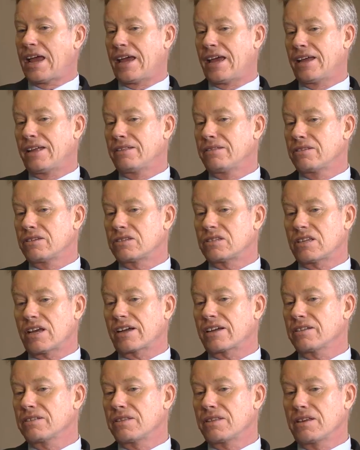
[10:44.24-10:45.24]
And the
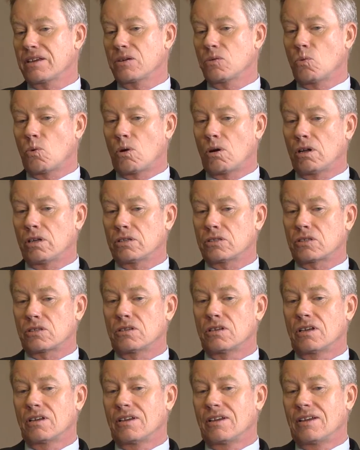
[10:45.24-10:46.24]
second thing
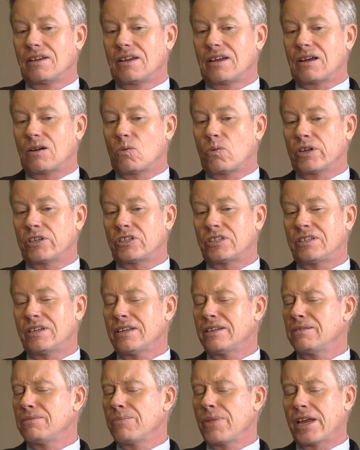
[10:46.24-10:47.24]
was, which
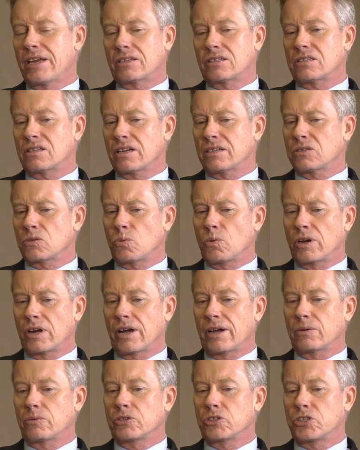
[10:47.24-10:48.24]
didn't make sense when
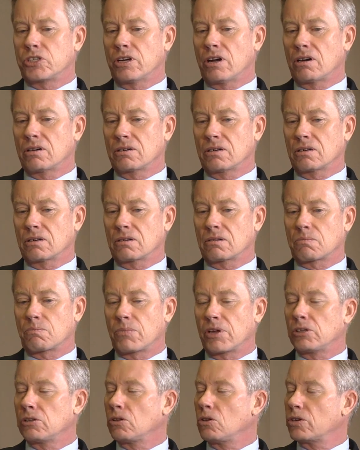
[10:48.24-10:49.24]
I was younger,
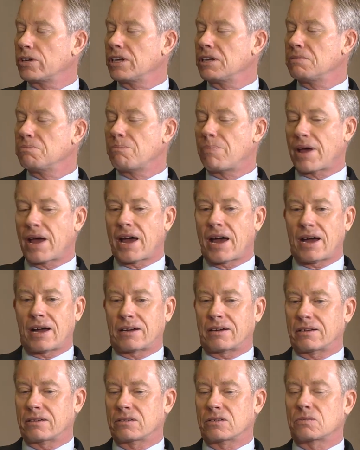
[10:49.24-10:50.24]
but looking
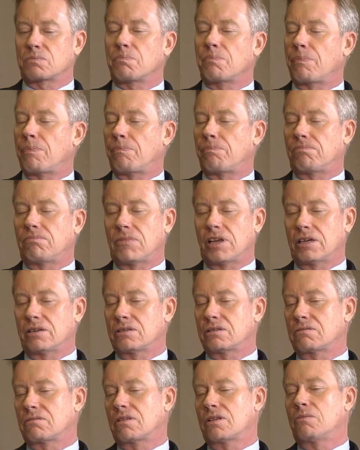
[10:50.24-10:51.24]
back is
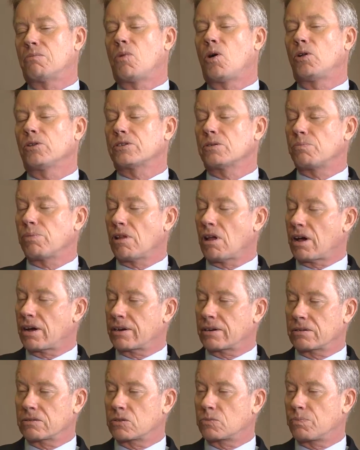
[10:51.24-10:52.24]
the
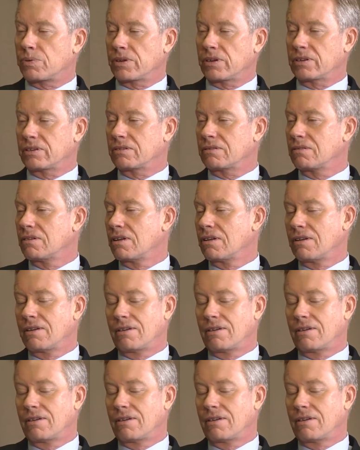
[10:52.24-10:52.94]
multiplier has been